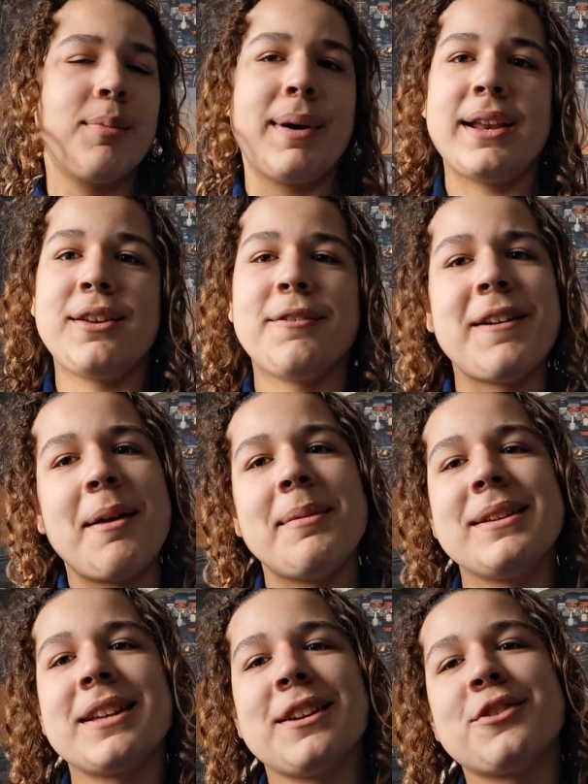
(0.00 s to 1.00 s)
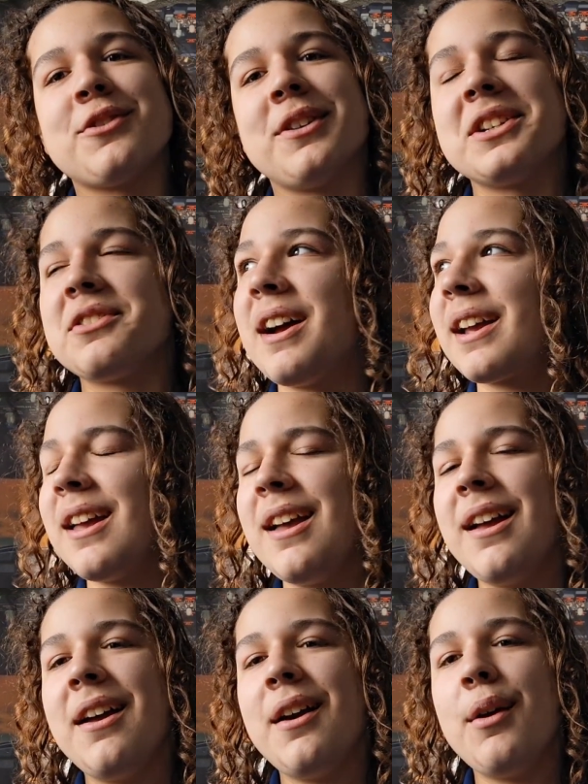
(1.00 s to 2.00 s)
when your family's going to try and track
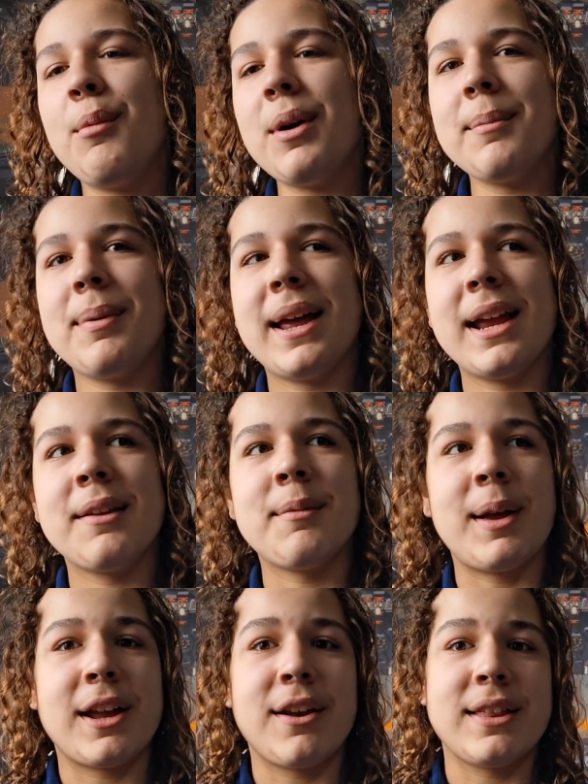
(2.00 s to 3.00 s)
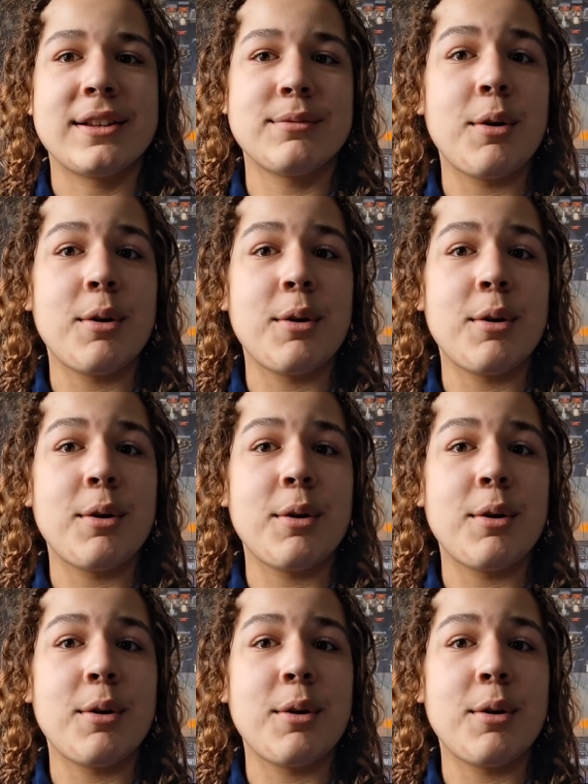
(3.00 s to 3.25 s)
one plane and go,